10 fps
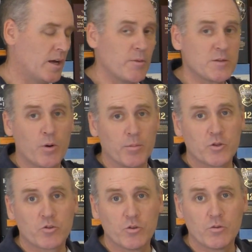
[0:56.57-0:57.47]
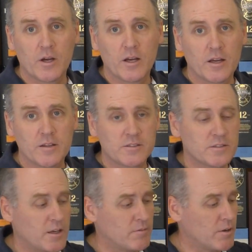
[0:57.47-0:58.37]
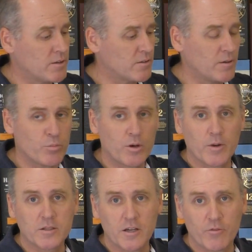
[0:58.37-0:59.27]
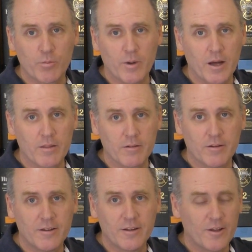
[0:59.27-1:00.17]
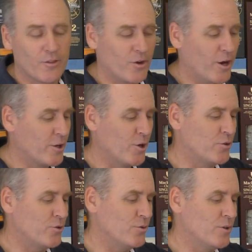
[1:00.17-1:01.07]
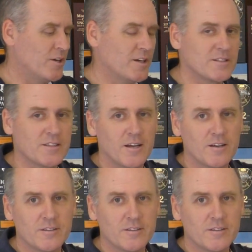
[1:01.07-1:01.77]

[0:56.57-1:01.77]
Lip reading: That's probably true. As I said, I see it pretty much in every bar that I go to. It's